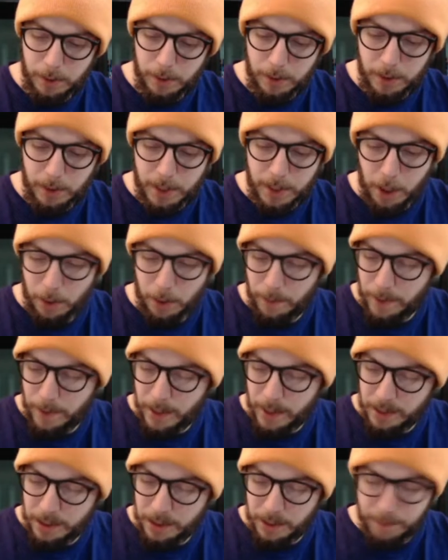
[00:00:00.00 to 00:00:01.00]
to help
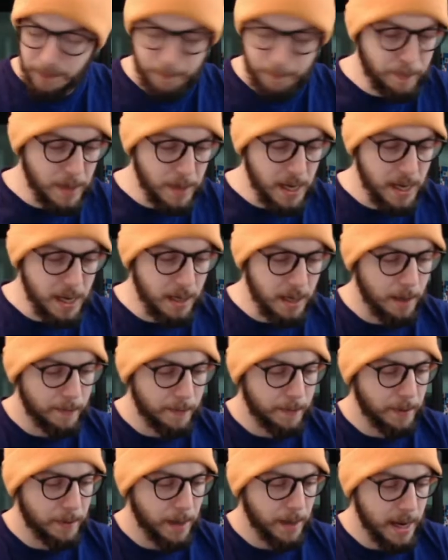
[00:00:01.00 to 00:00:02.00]
speed
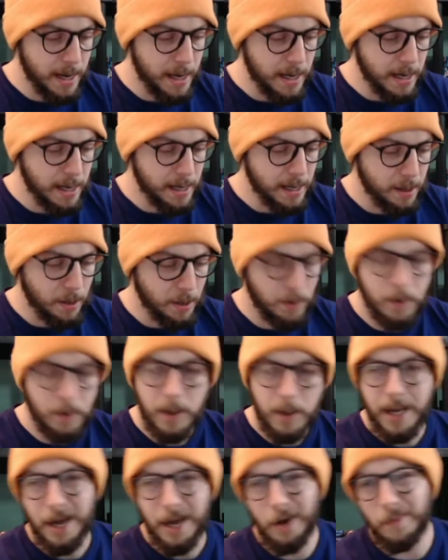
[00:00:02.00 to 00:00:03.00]
up and,
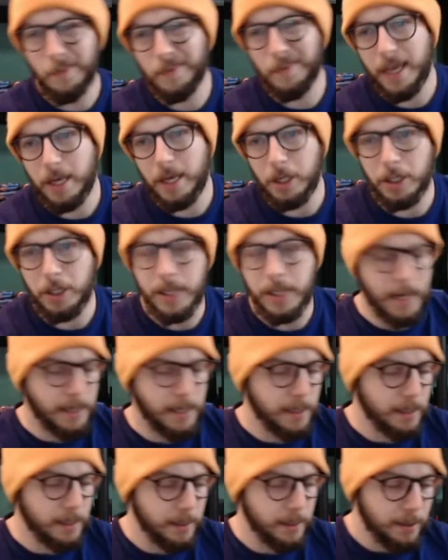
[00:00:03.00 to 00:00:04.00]
help get your deck,
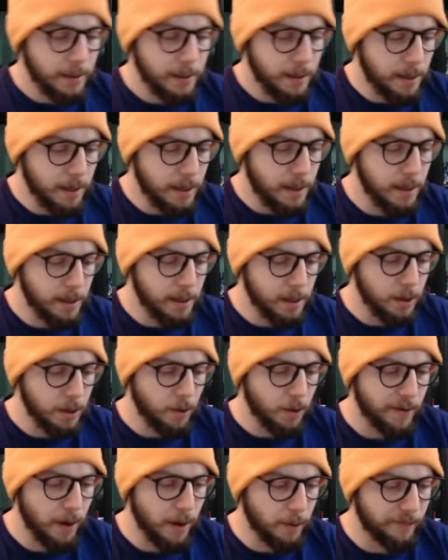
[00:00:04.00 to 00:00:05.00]

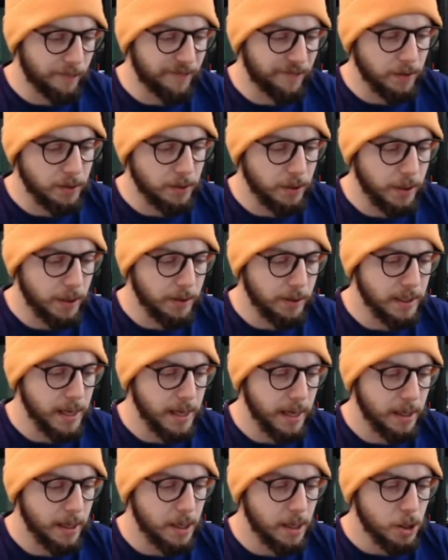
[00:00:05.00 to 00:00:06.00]
help filter out the
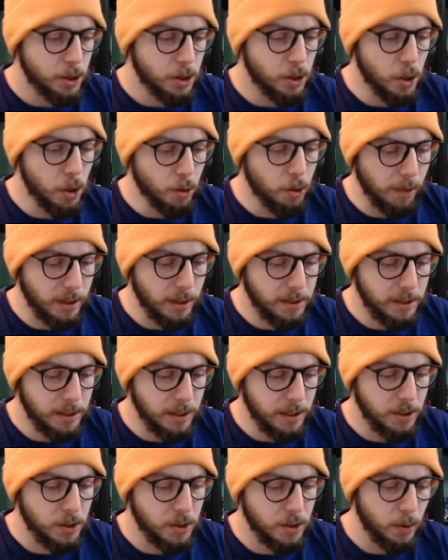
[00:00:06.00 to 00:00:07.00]
deck. 2
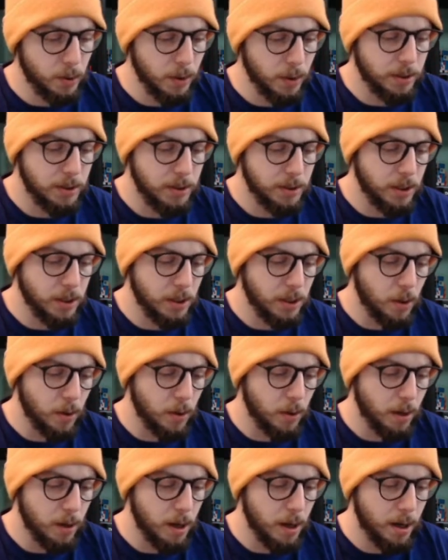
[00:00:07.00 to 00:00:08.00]
Rusted Swords to
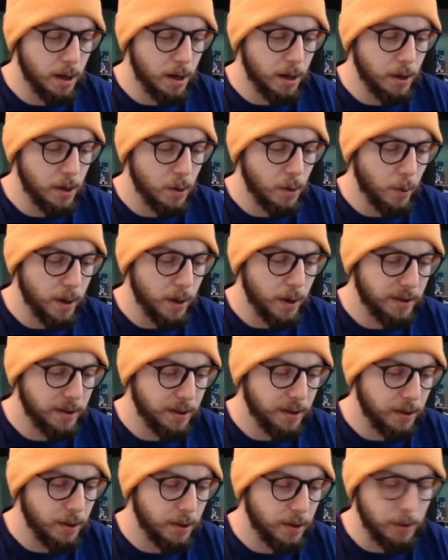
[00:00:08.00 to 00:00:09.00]
go along with
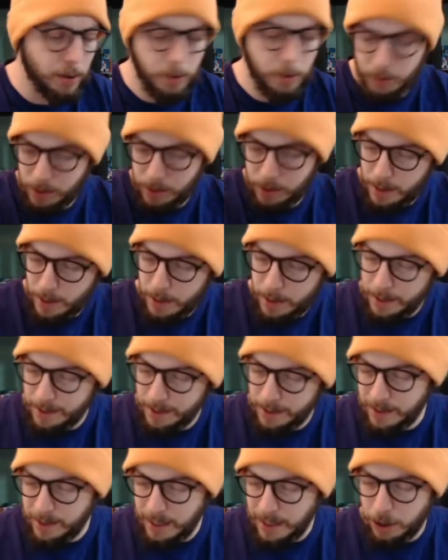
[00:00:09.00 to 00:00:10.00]
those
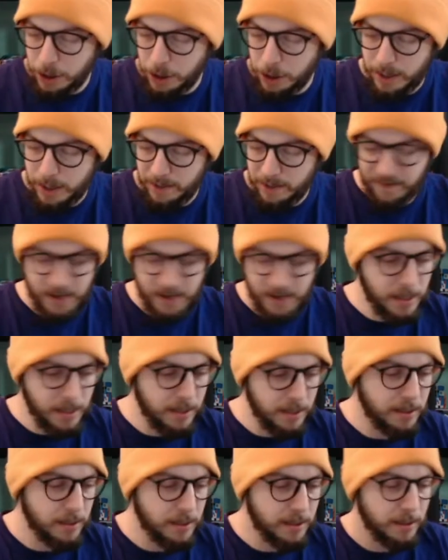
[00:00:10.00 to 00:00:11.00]
Zacian
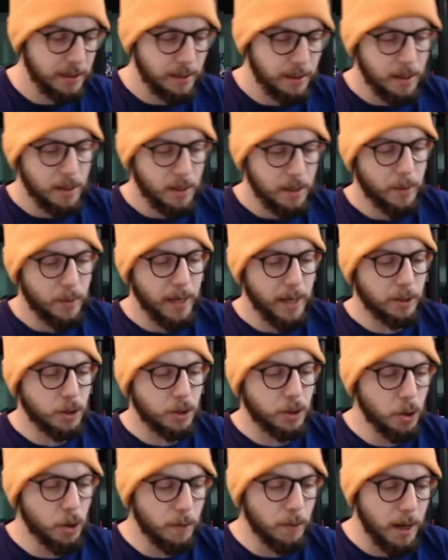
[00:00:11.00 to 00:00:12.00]
Vs. We got
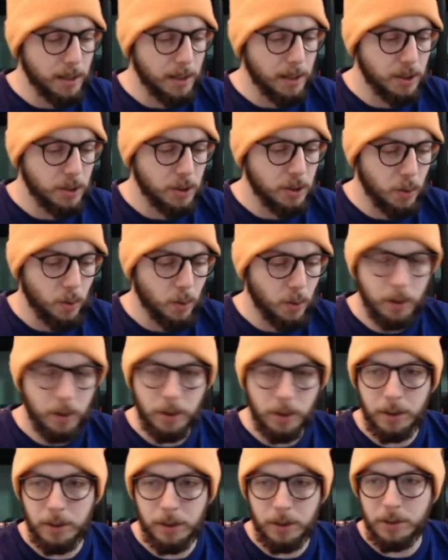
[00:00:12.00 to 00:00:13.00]
2 Boss's
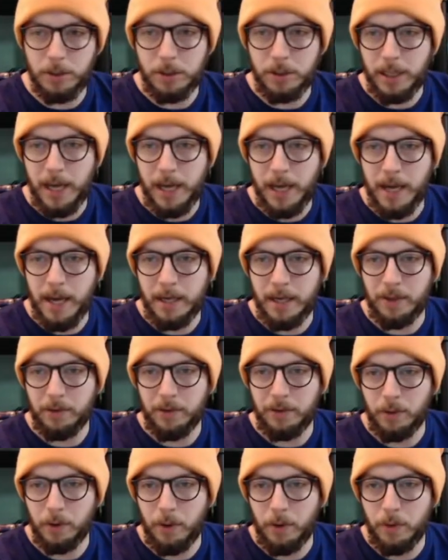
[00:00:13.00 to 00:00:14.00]
Orders to kind of
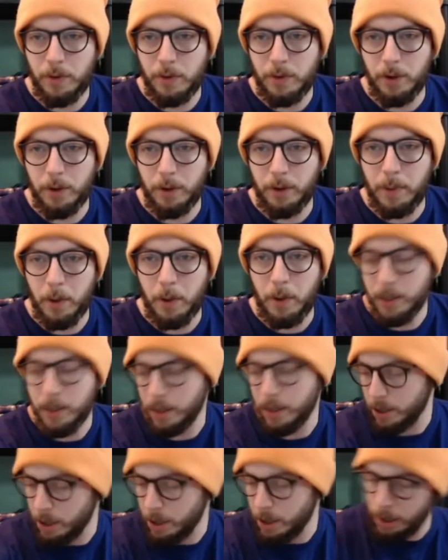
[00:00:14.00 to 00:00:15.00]
throw your opponent
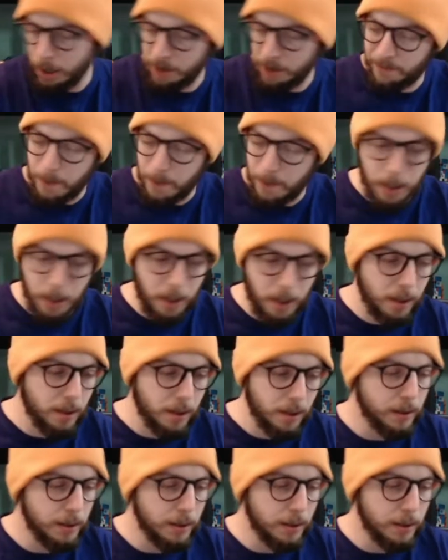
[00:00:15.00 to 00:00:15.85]
a curveball.